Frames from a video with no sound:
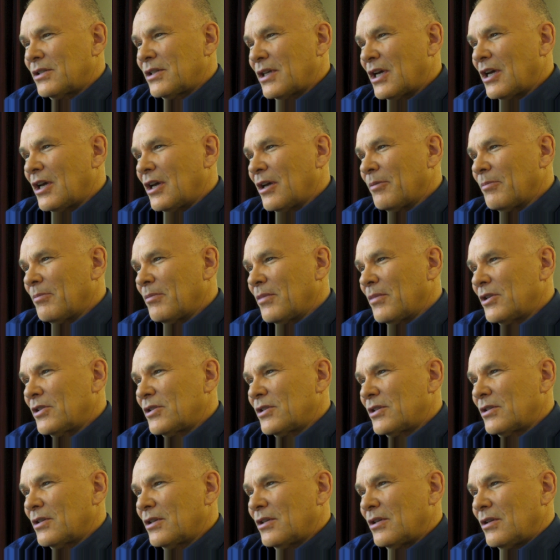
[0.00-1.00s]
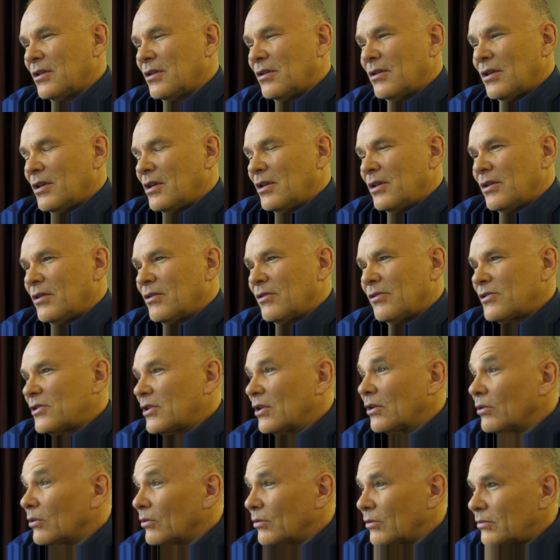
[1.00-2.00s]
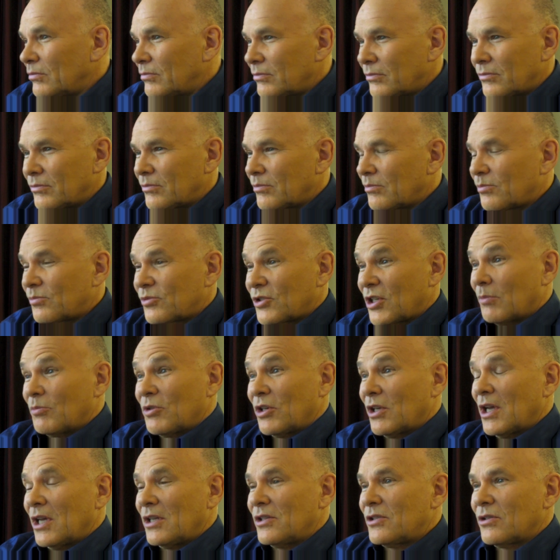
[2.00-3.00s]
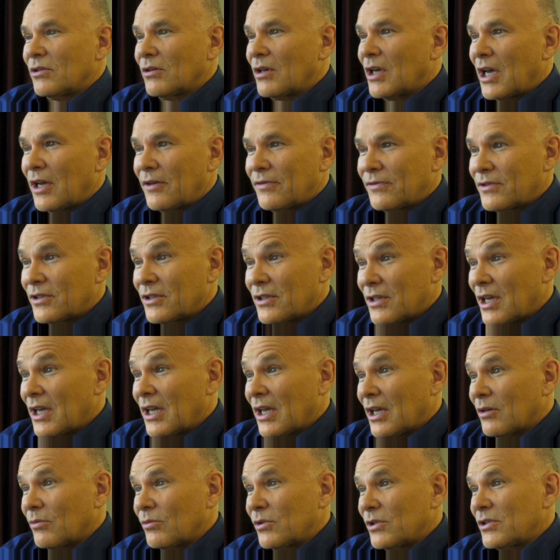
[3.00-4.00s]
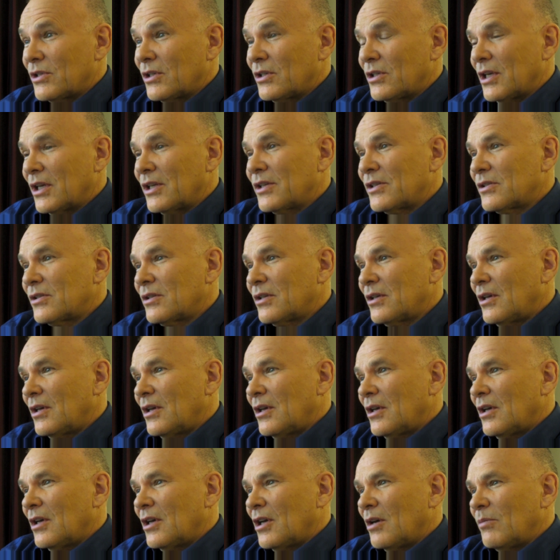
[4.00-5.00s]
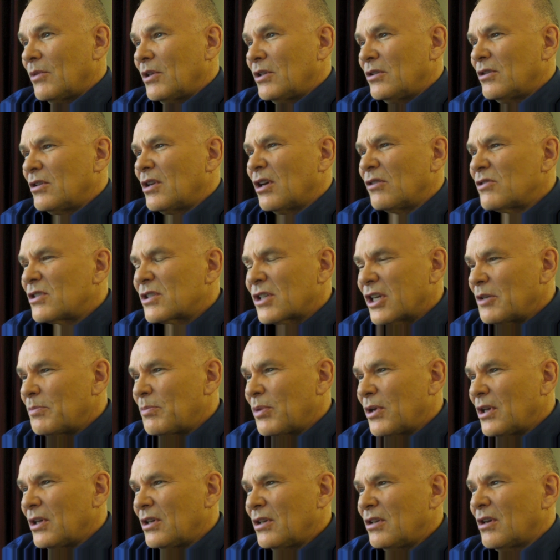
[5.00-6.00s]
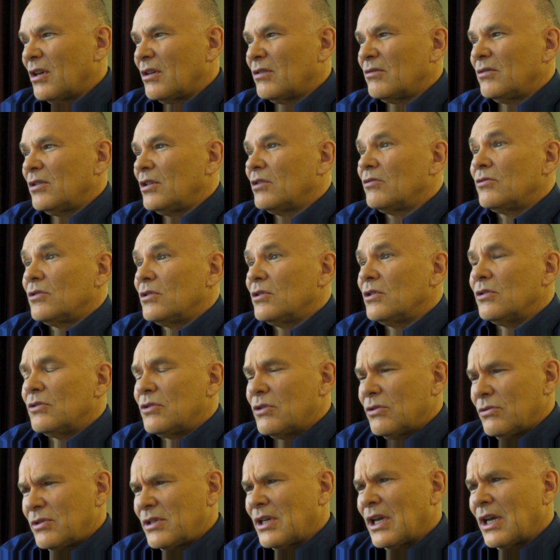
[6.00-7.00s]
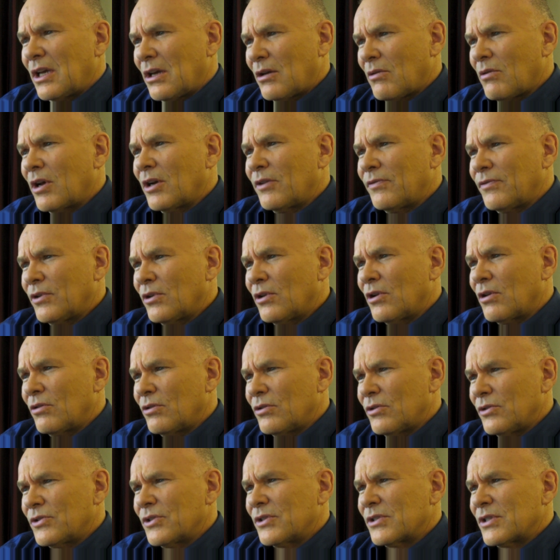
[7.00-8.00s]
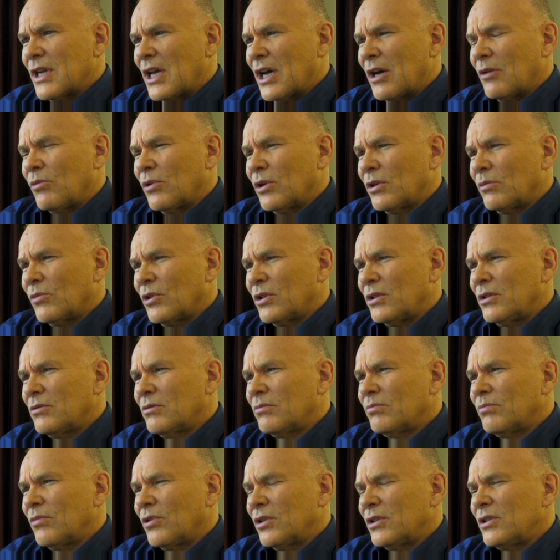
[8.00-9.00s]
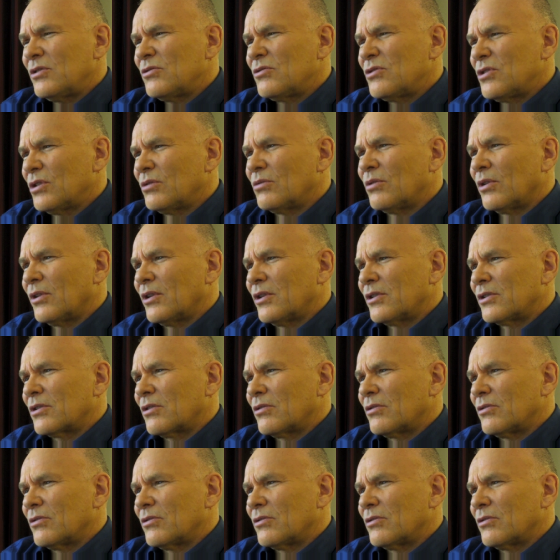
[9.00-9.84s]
of time it still subjugates your life today, I would suggest. I mean, you don't sleep in. You do take quite a few cruises now. What do you do on those